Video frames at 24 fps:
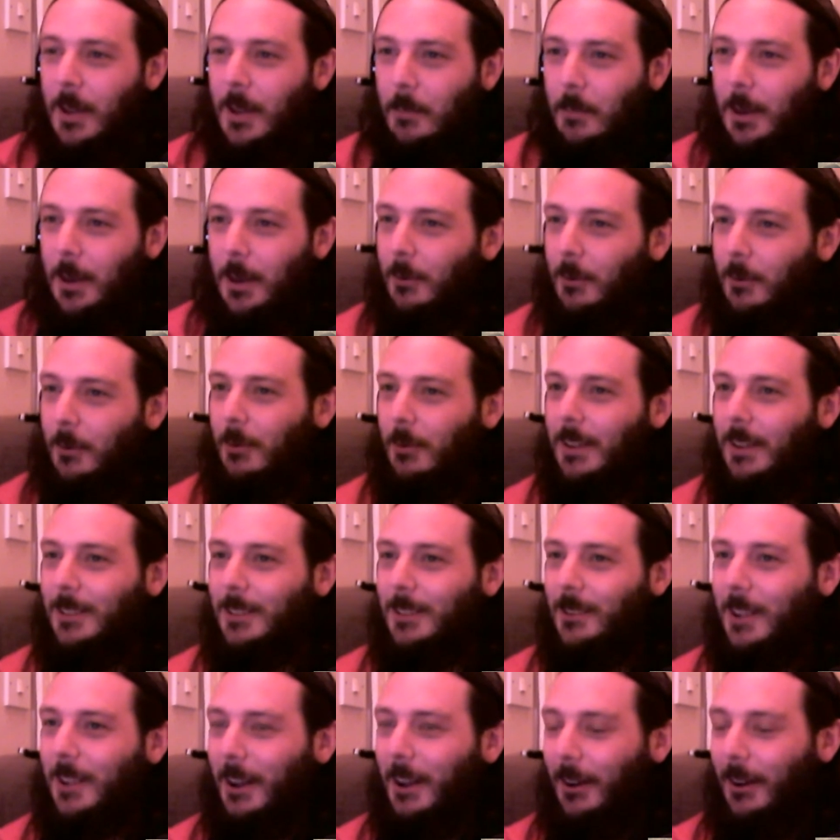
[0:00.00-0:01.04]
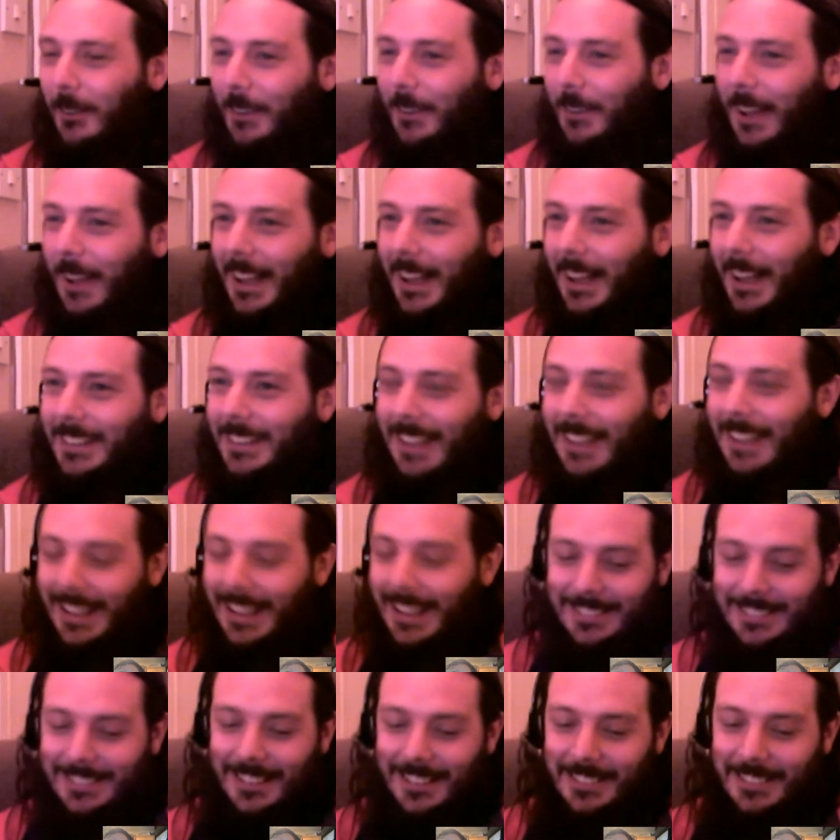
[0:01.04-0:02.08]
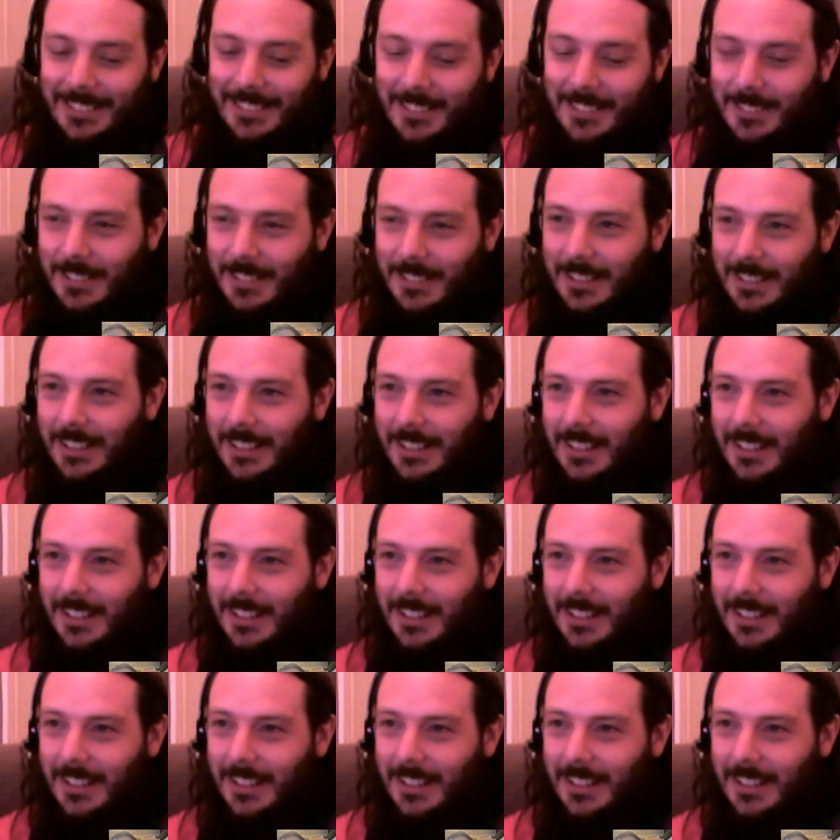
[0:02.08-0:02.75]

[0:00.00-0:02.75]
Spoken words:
But no, we do get on, and Jace does a